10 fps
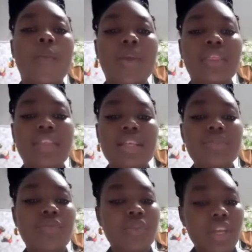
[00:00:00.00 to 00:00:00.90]
With
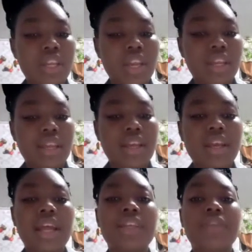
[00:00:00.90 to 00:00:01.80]
this reading
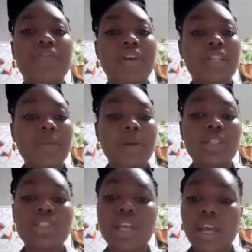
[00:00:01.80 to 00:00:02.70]
can develop a
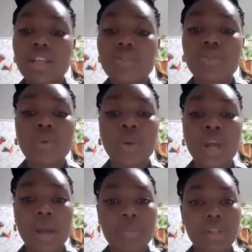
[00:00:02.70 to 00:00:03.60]
child's
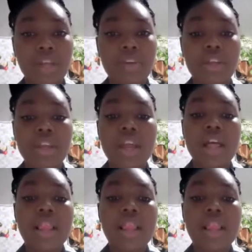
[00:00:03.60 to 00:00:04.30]
vocabulary,